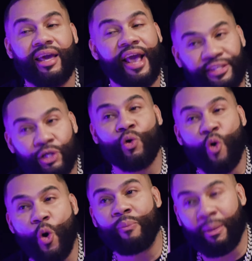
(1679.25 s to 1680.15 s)
it's a
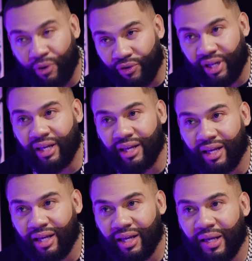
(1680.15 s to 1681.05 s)
cool memory,
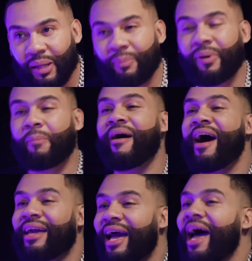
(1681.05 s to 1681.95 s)
but
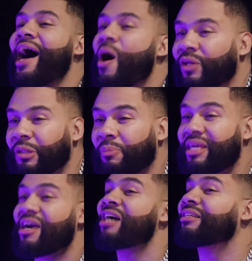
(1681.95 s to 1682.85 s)
buying a house
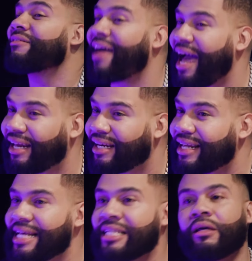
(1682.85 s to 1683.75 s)
because of that
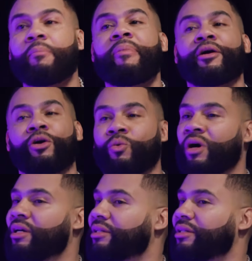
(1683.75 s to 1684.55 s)
is a better one.